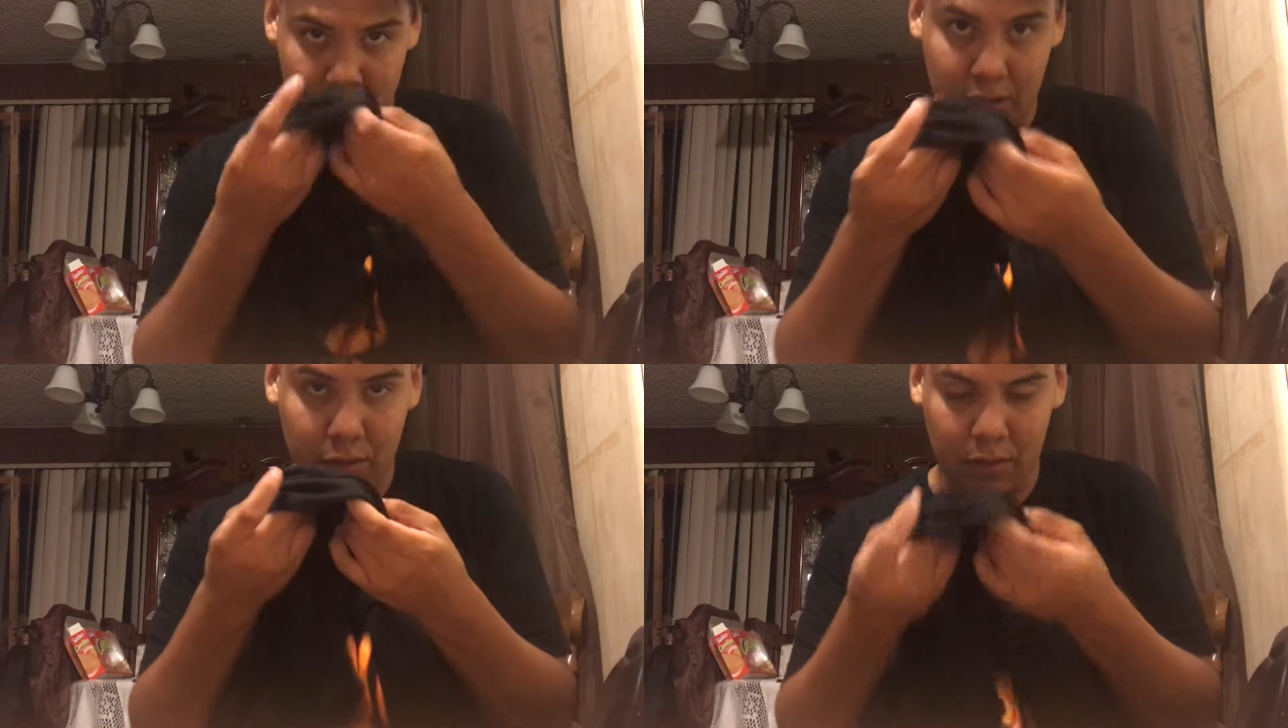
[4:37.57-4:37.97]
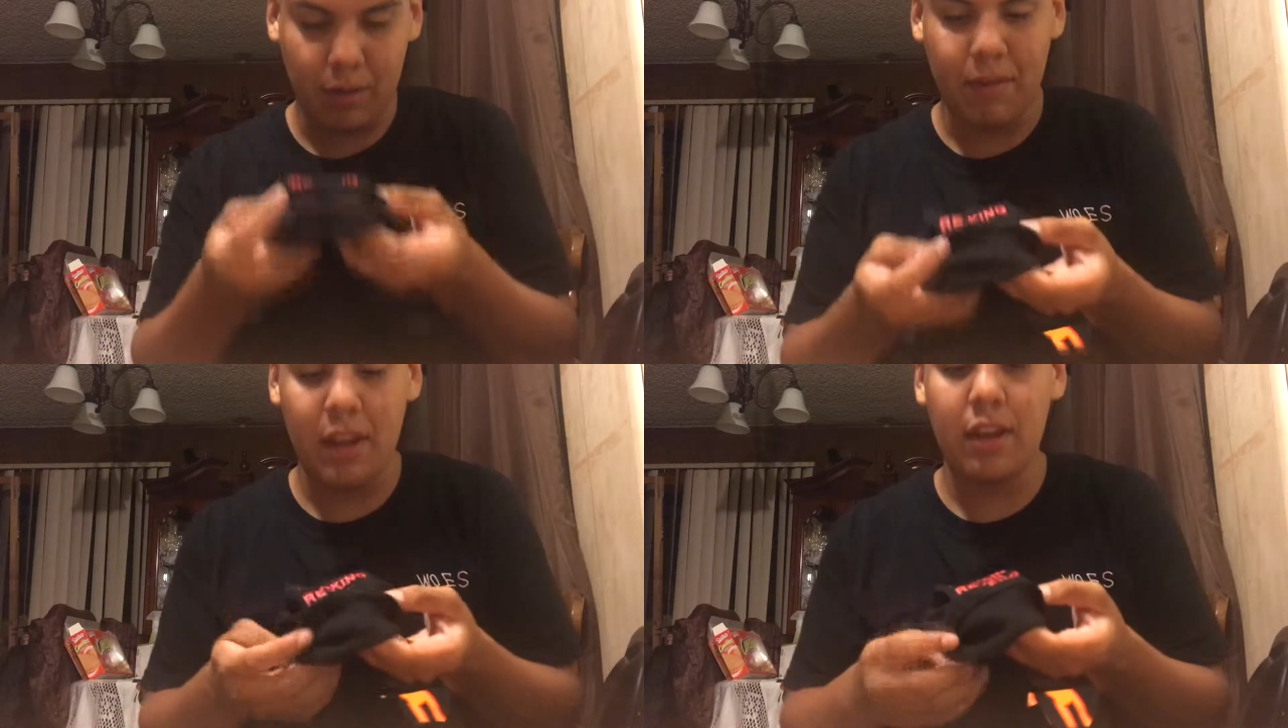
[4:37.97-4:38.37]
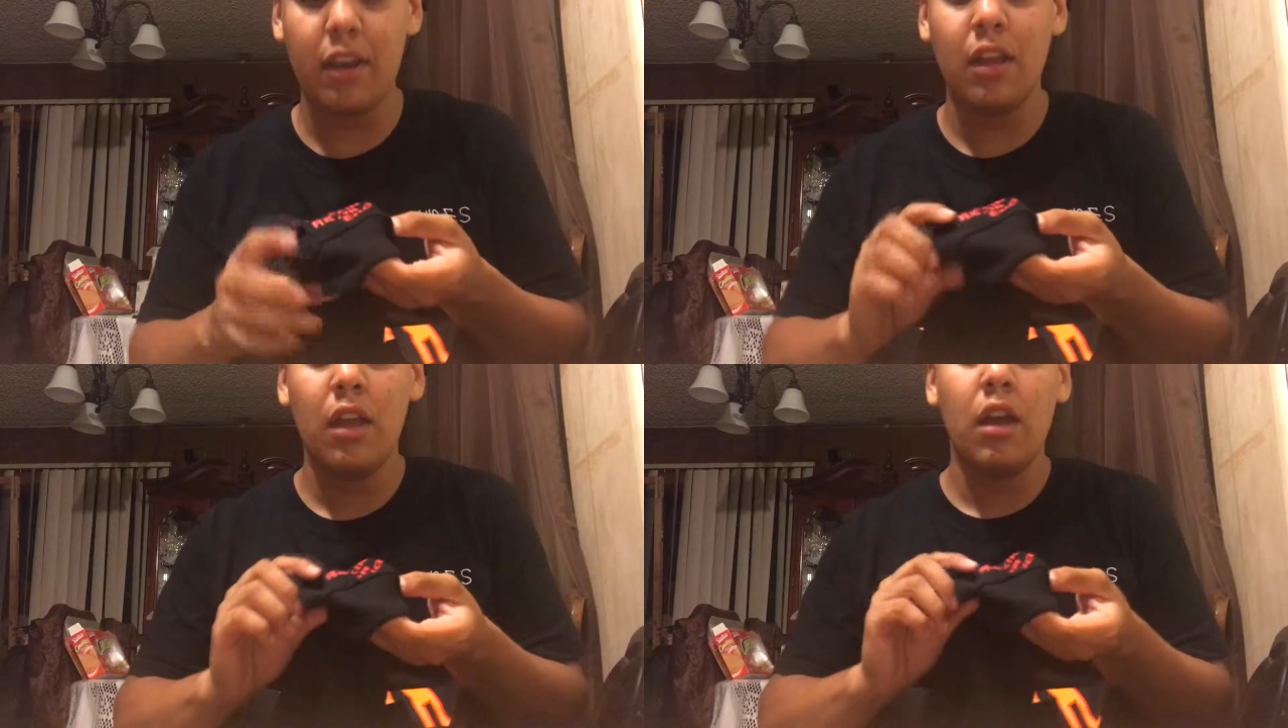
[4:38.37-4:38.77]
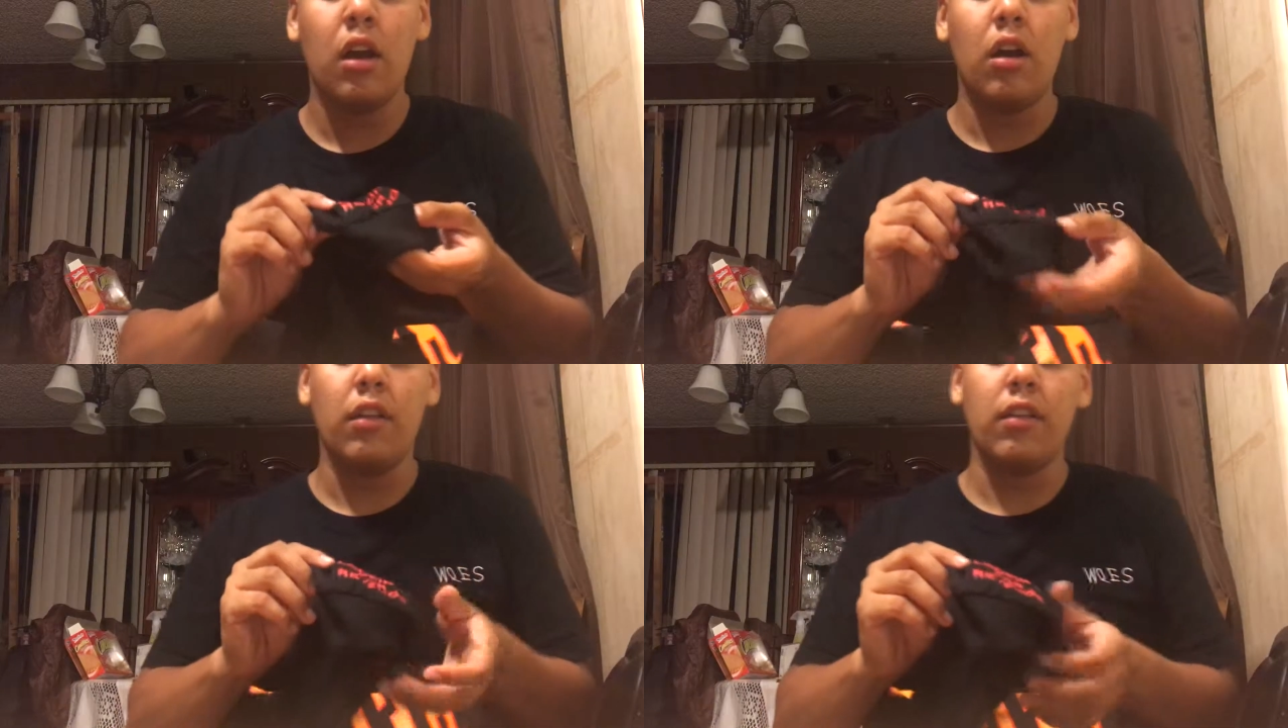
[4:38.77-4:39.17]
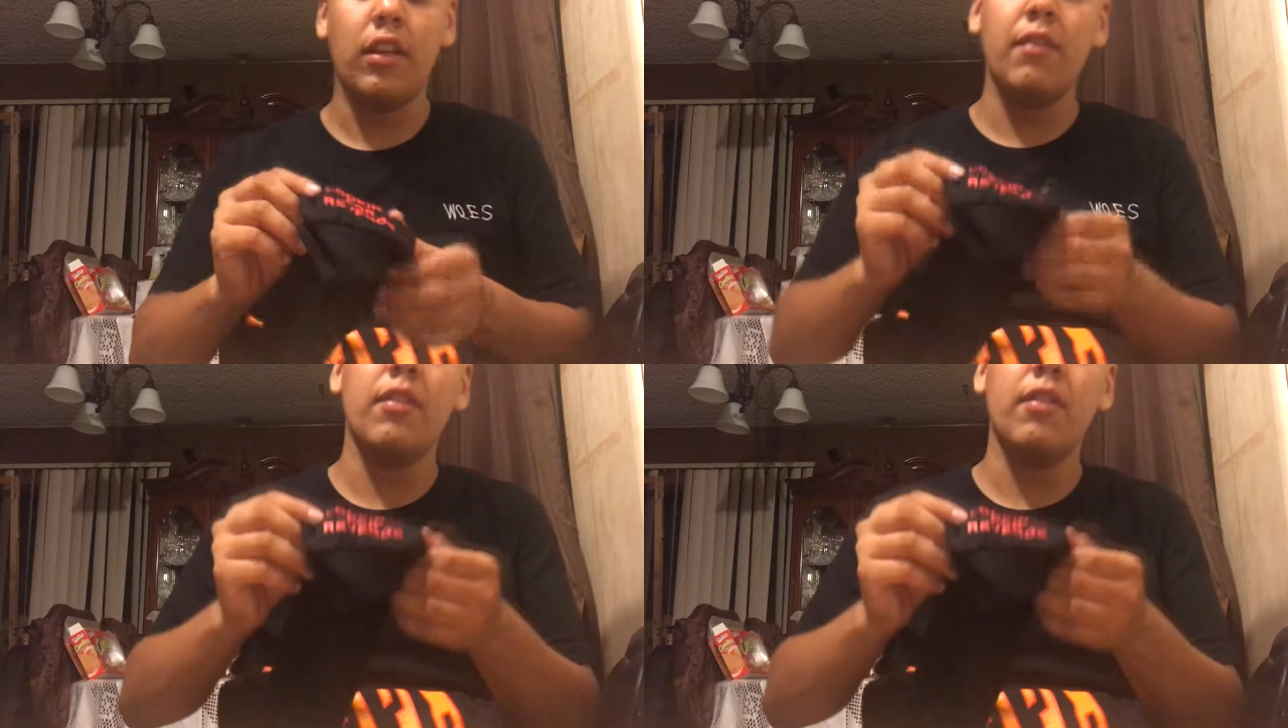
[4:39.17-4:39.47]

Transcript: this will come in handy on the sleeve